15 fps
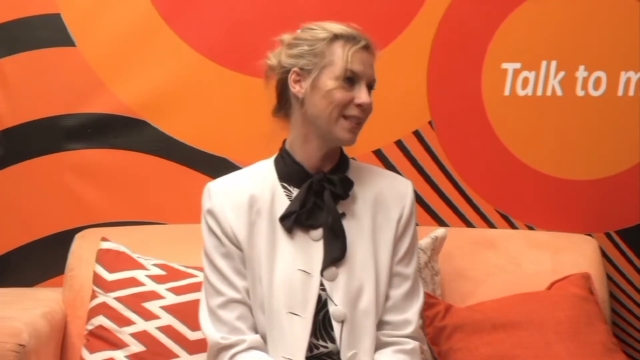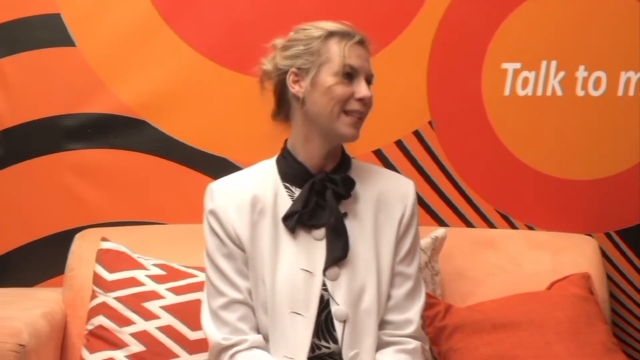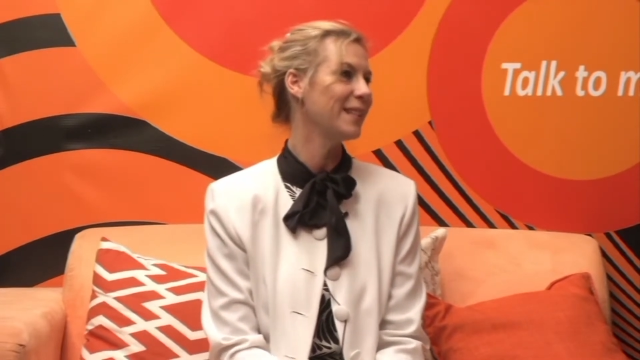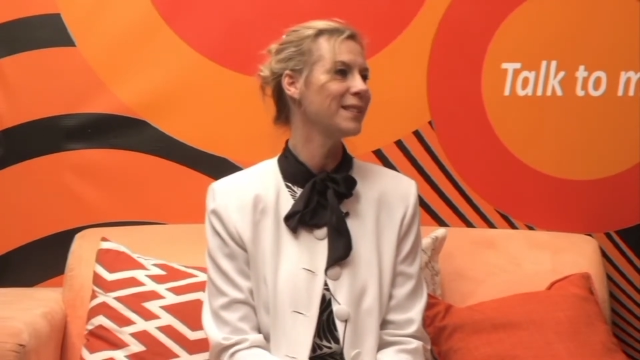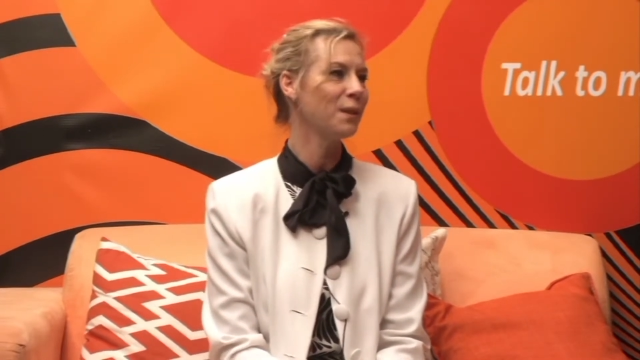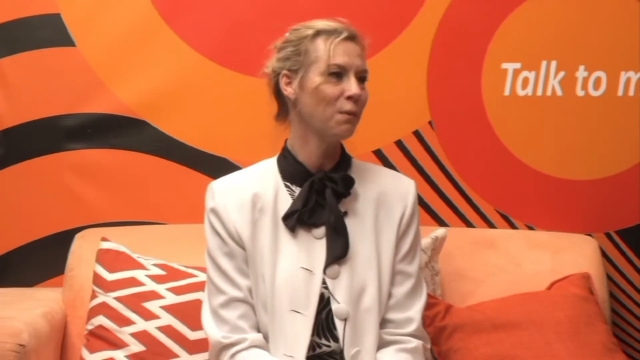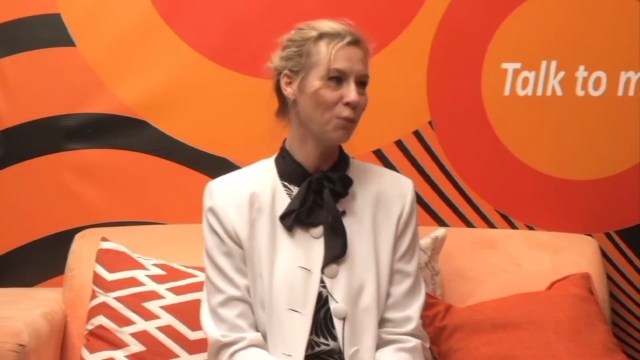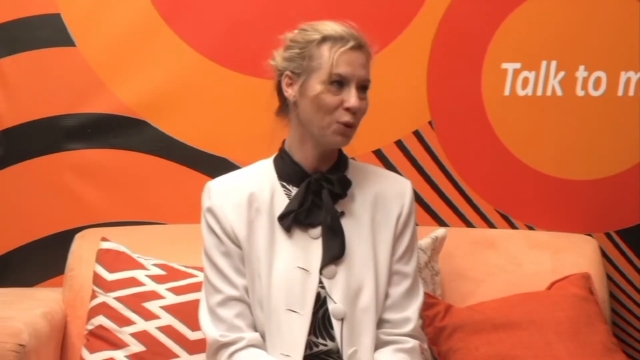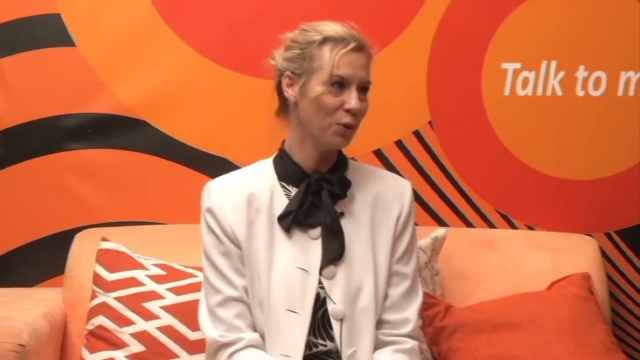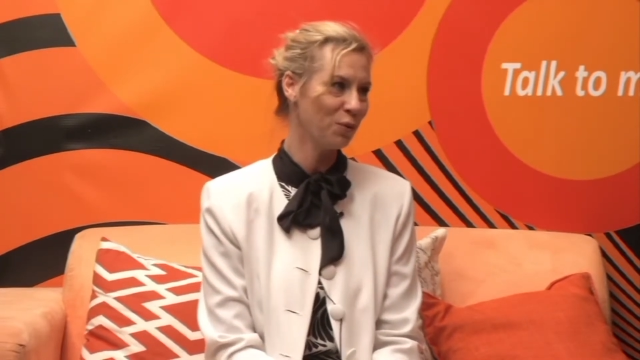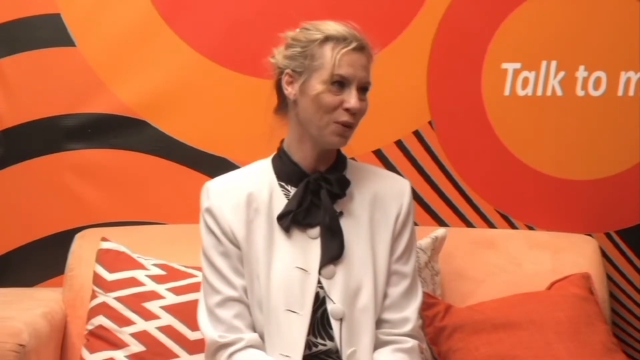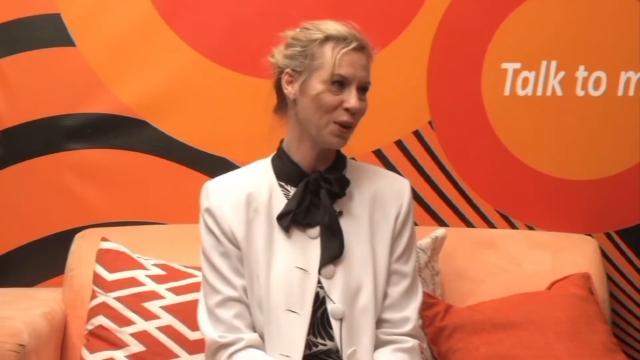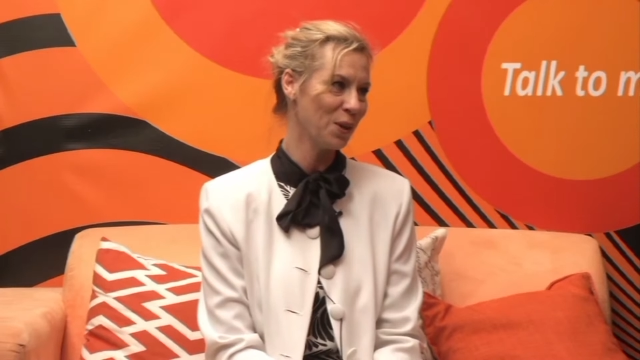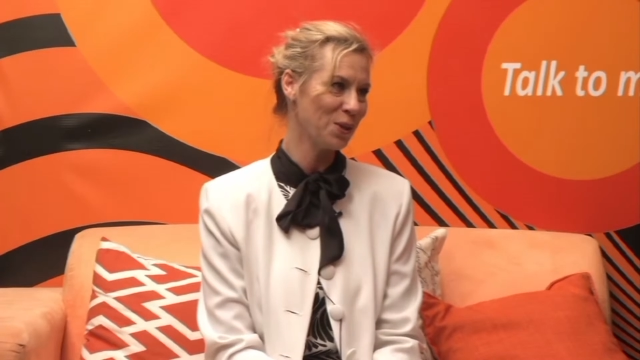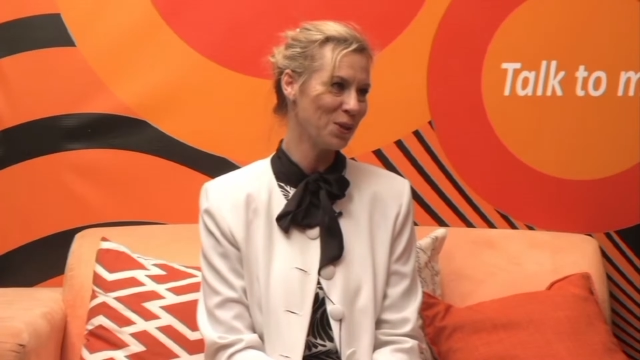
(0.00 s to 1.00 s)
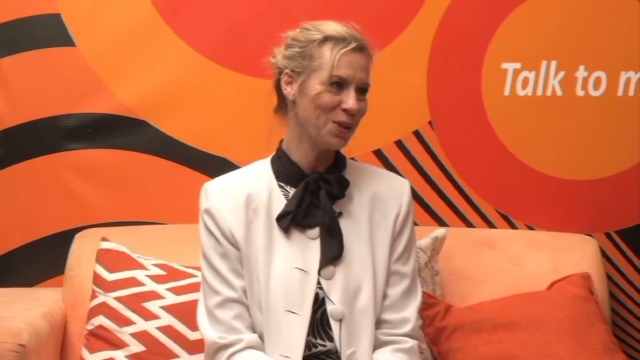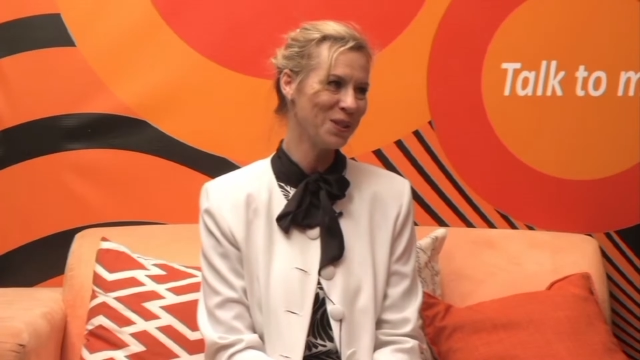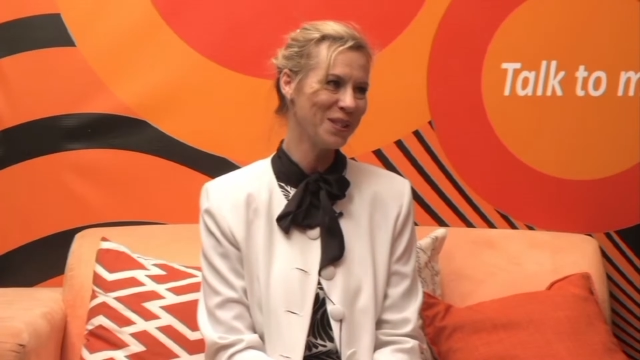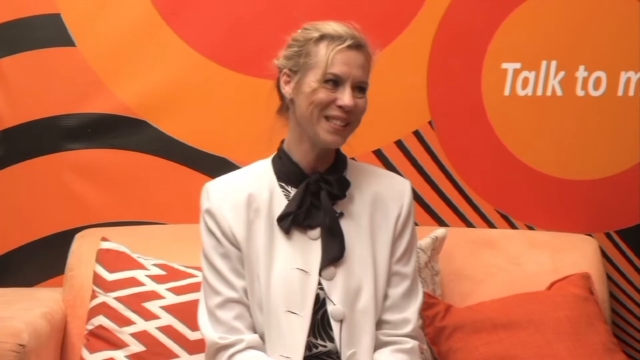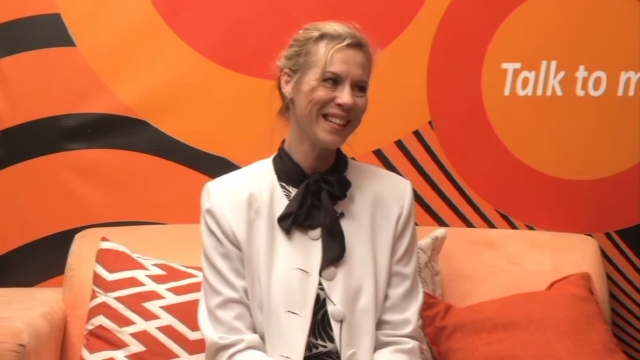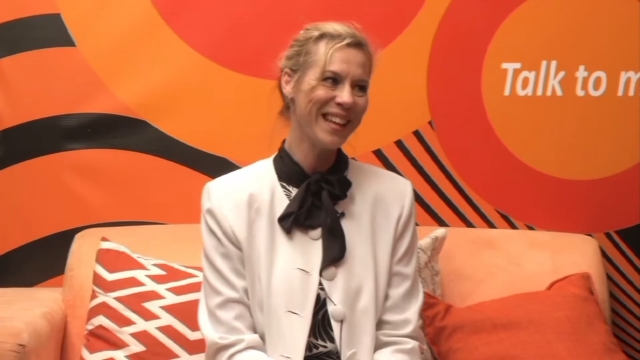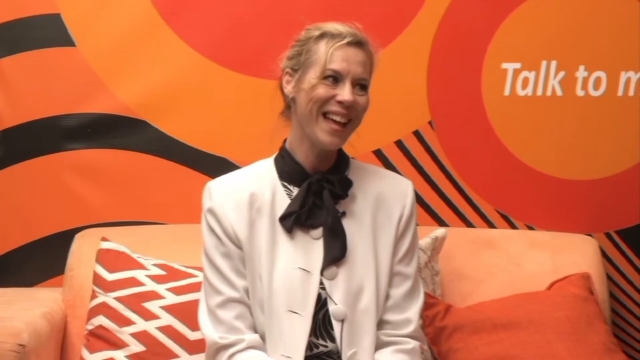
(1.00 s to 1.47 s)
It has some good
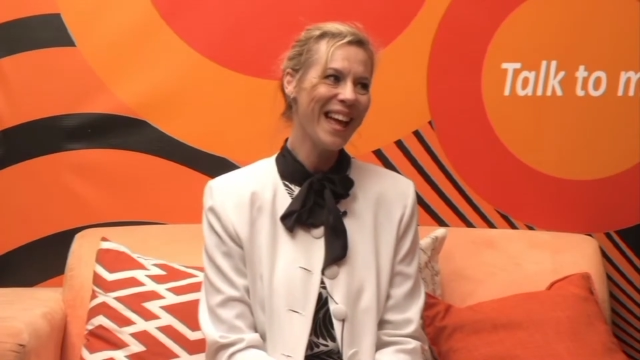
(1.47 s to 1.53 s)
functions.